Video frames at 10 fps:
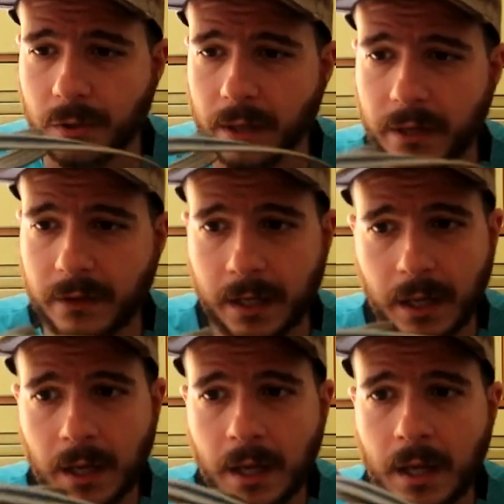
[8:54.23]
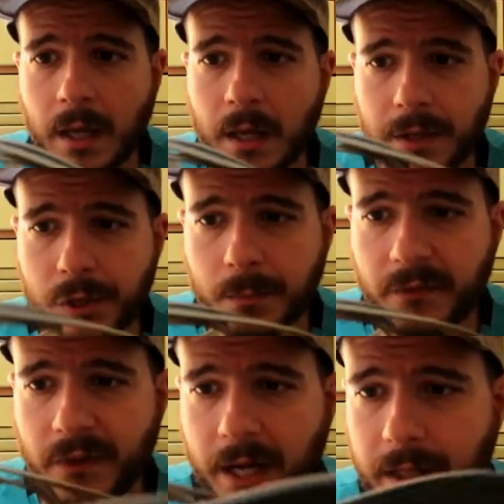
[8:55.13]
or whatever. This should be
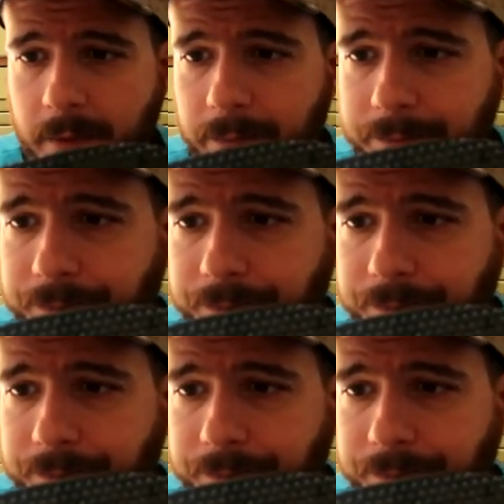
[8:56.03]
fine.